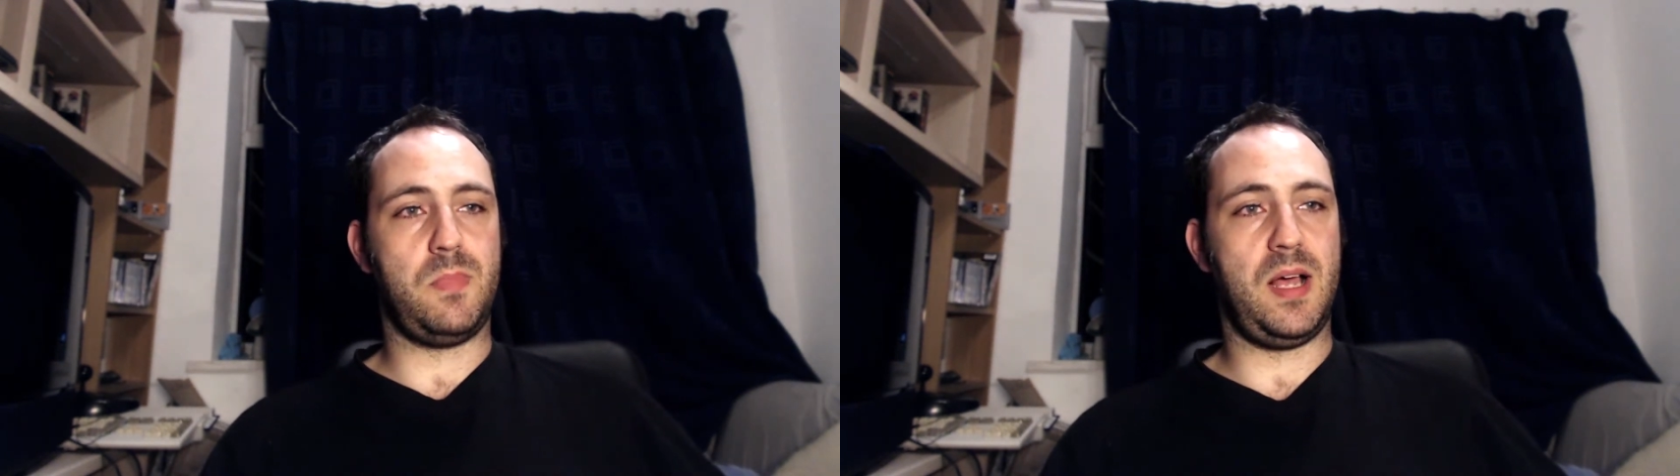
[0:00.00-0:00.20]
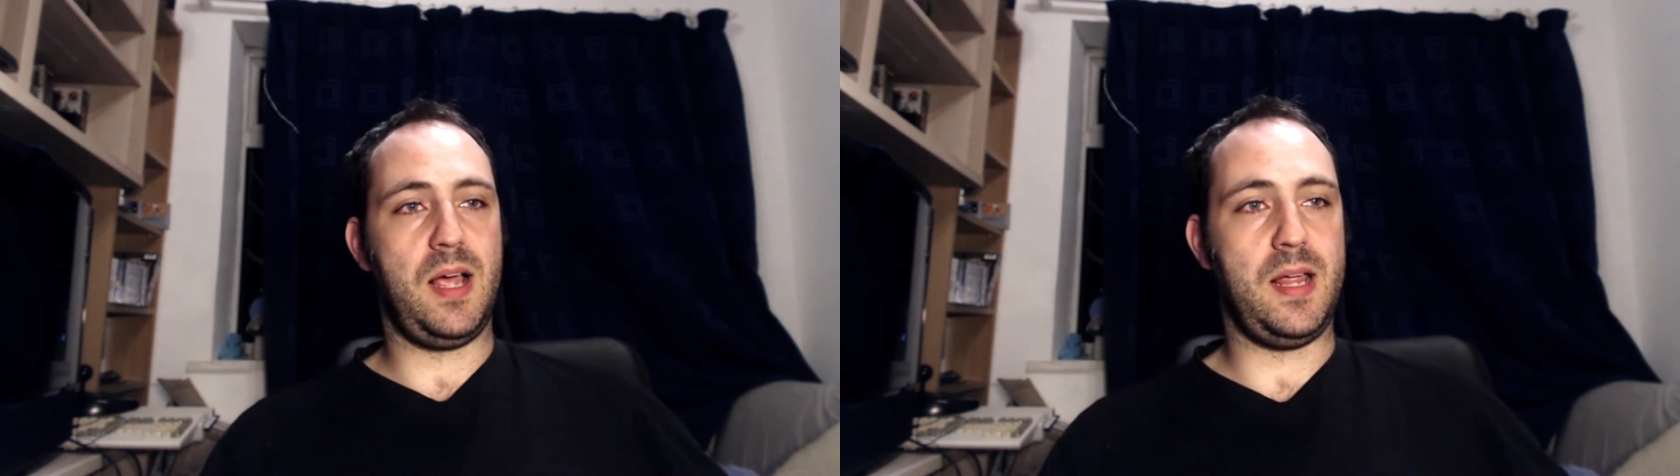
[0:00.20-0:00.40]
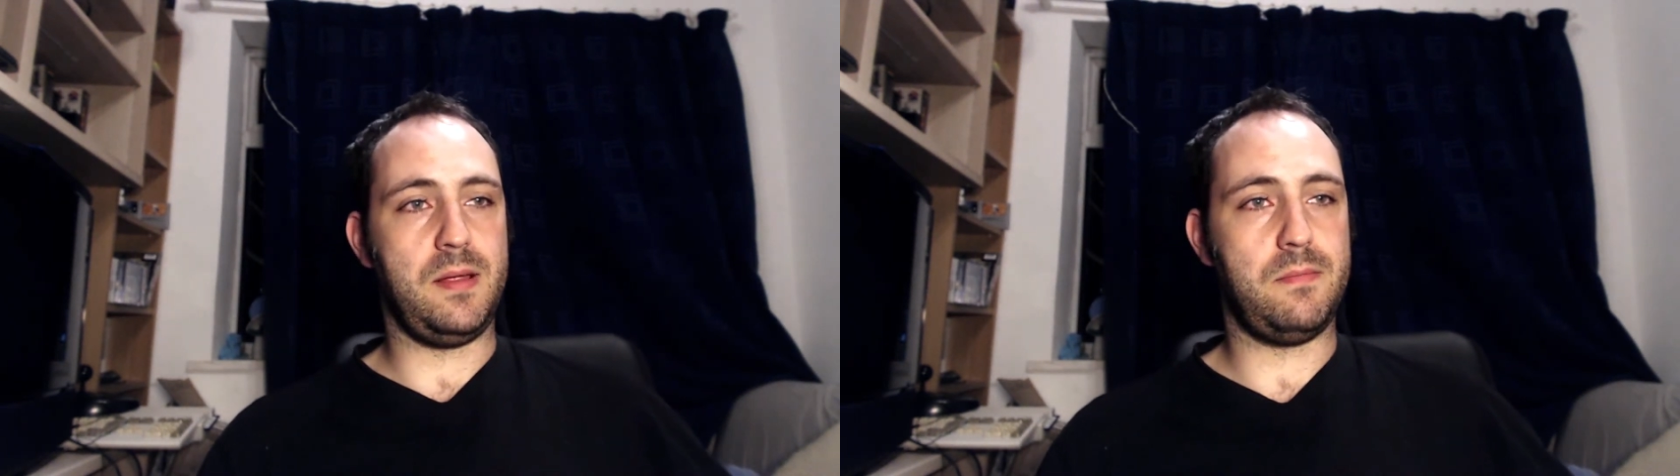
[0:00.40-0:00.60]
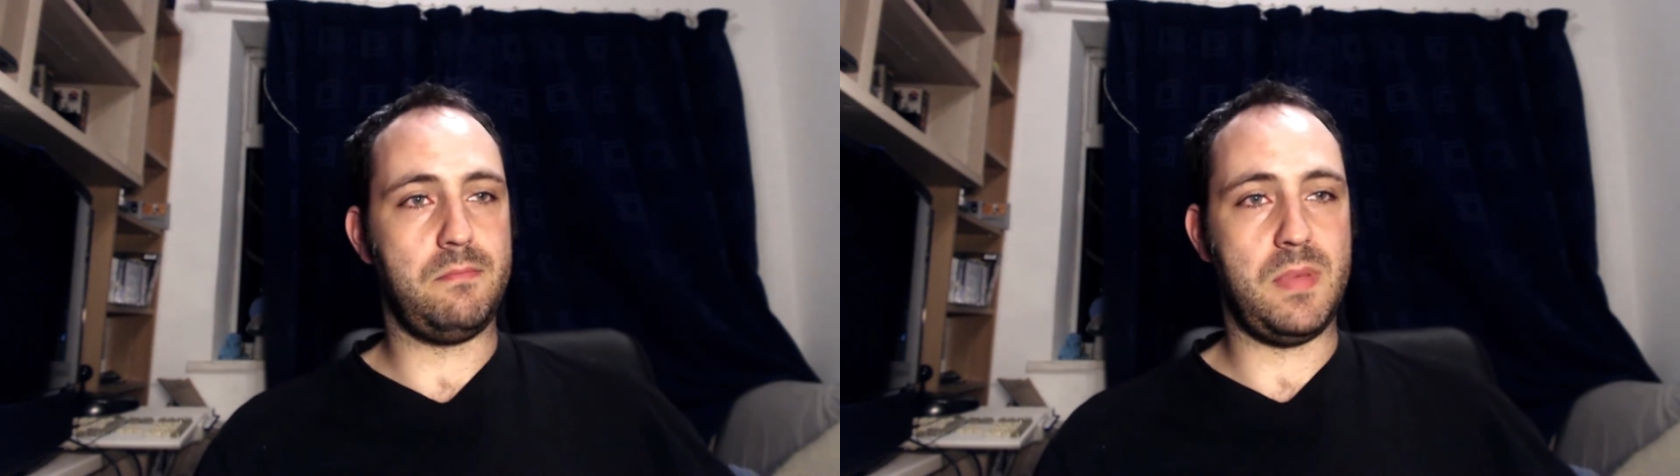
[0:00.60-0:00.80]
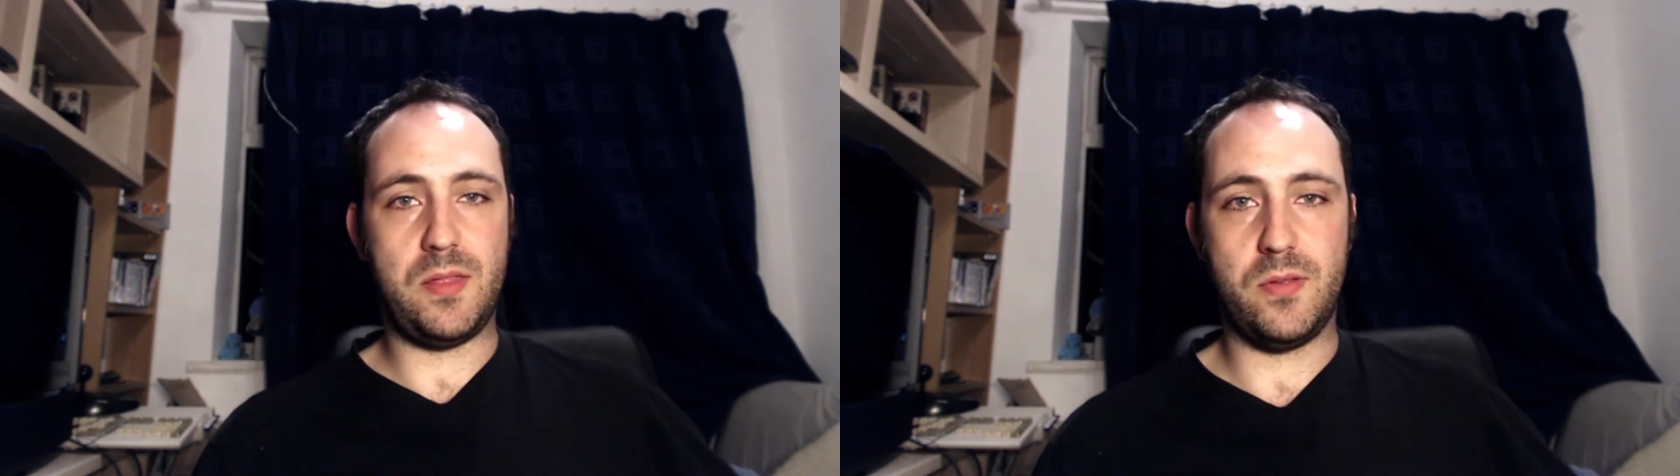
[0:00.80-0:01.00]
my
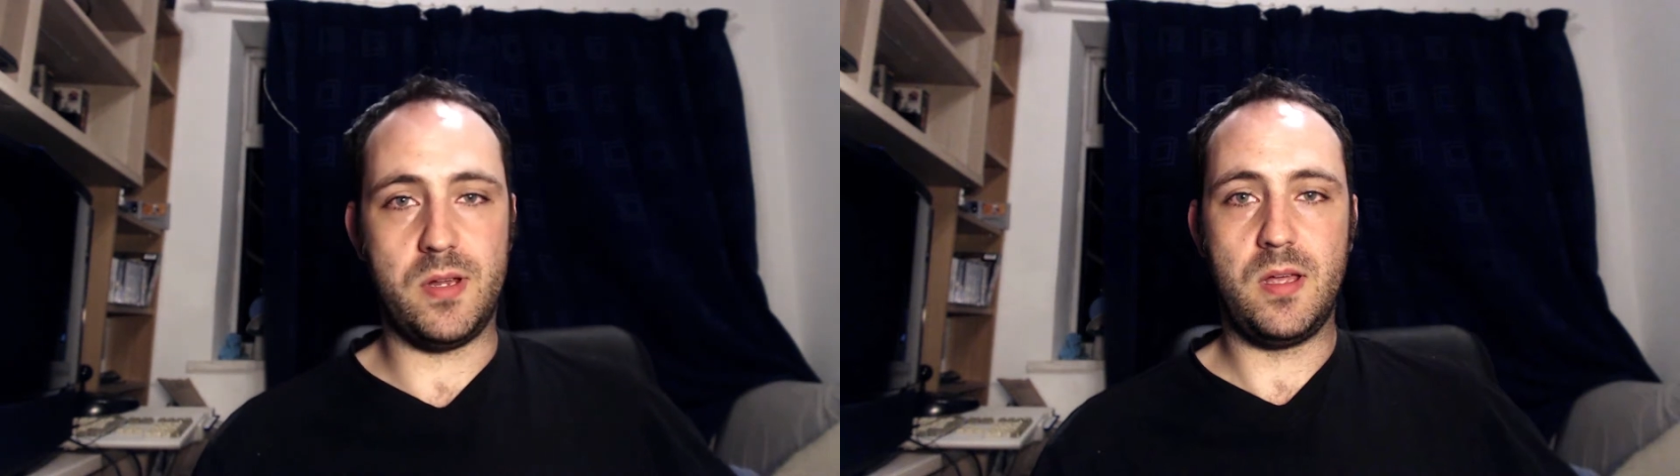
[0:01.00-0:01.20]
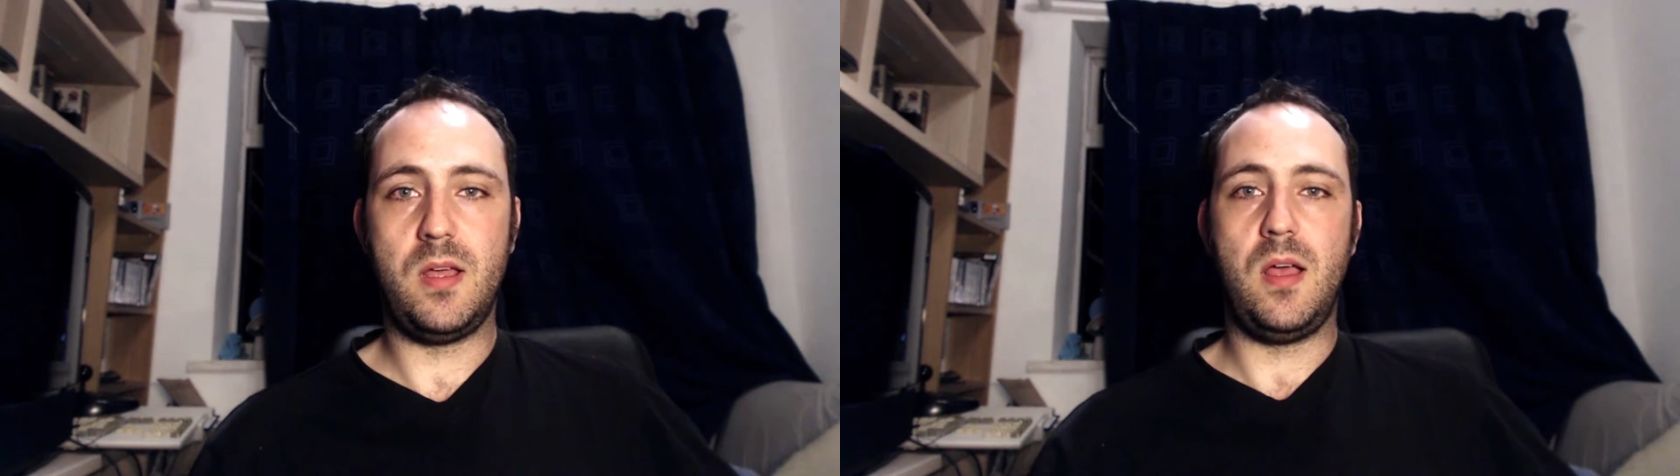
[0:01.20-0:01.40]
method,